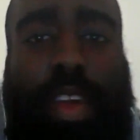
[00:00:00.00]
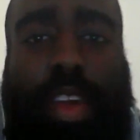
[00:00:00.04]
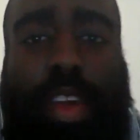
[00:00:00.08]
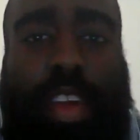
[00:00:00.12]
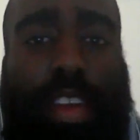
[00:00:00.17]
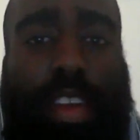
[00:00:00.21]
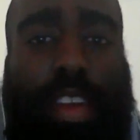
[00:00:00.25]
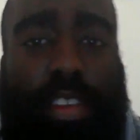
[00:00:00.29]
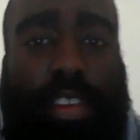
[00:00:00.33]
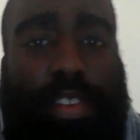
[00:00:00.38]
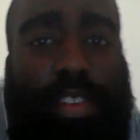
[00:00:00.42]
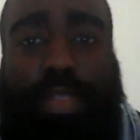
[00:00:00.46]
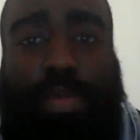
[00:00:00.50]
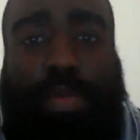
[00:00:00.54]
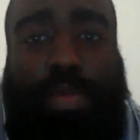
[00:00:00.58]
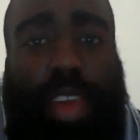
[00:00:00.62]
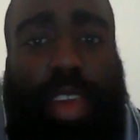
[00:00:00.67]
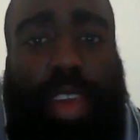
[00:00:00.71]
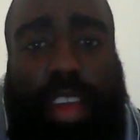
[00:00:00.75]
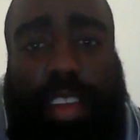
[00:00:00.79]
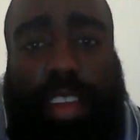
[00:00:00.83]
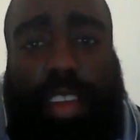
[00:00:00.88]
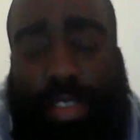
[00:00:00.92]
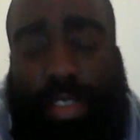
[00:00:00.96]
doesn't speak
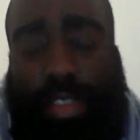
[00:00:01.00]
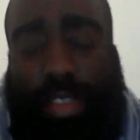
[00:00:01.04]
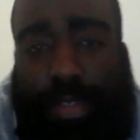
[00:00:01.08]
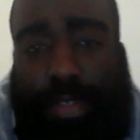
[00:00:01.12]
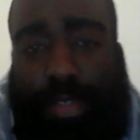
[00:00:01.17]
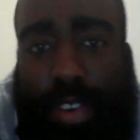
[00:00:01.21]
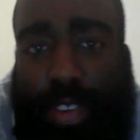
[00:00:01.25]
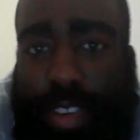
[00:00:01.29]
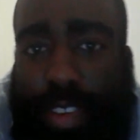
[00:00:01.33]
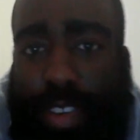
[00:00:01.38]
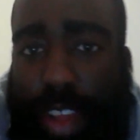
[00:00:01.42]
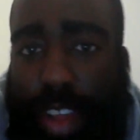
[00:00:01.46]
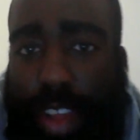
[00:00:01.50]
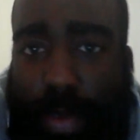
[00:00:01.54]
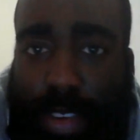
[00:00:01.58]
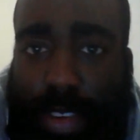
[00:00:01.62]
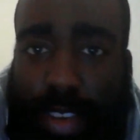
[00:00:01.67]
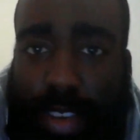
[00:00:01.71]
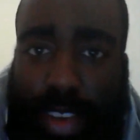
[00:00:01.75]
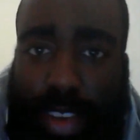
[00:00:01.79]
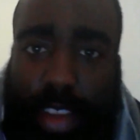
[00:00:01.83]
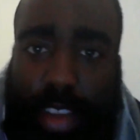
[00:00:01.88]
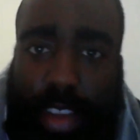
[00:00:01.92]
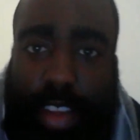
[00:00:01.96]
English as a first language.